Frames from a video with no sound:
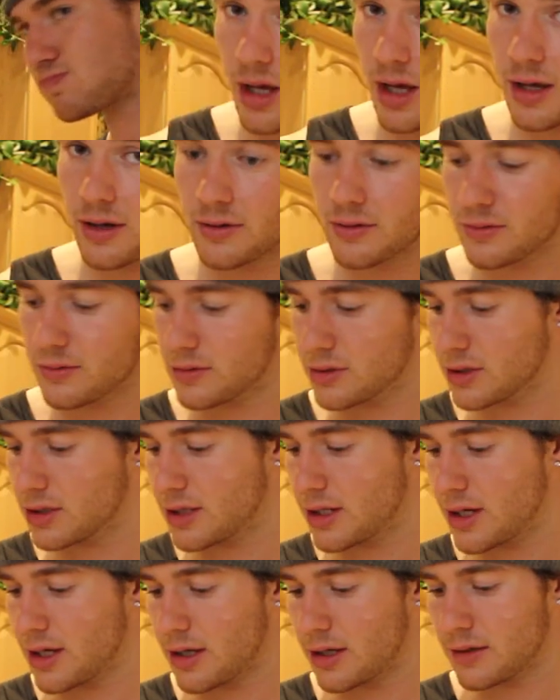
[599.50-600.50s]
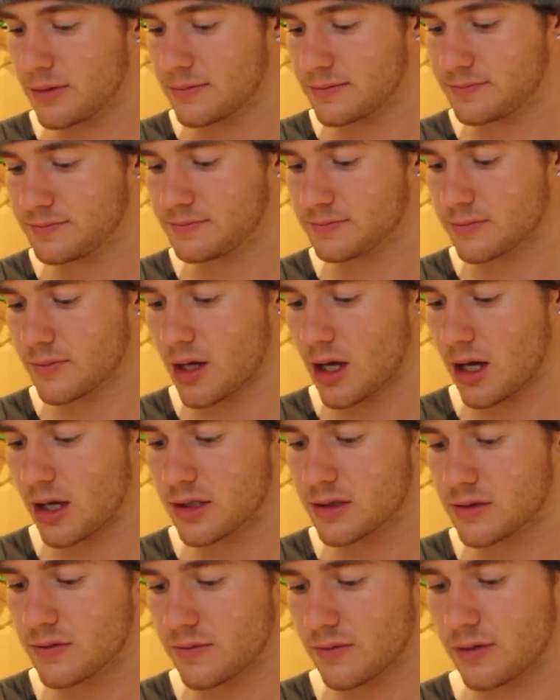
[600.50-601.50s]
I don't know what the day
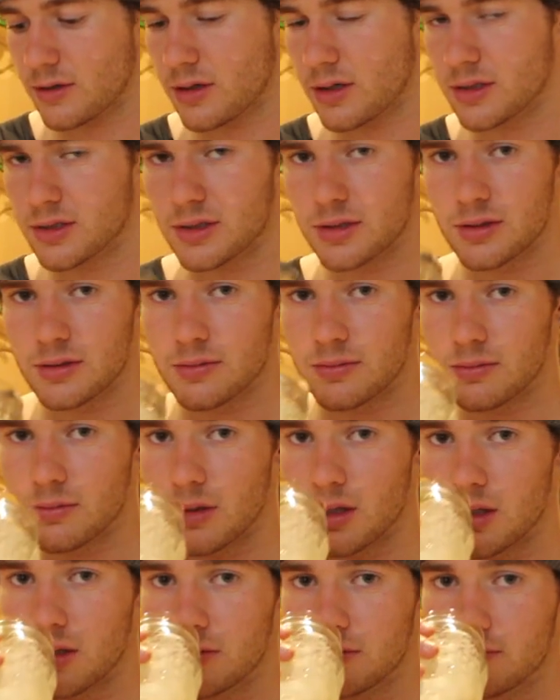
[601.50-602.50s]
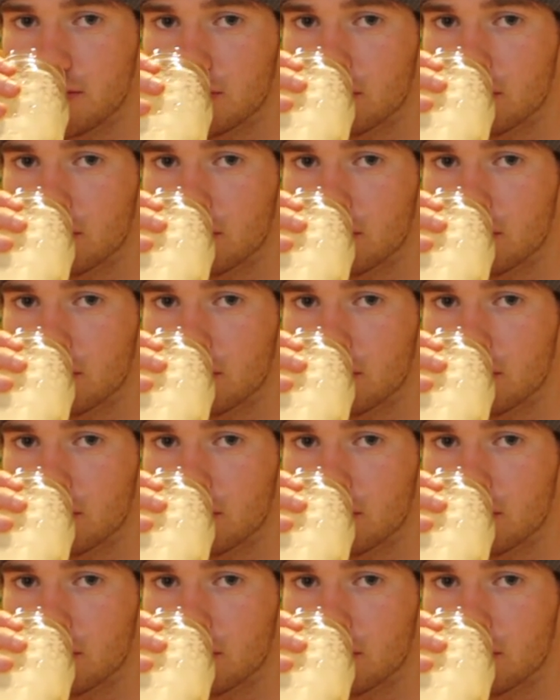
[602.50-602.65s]
has for us, but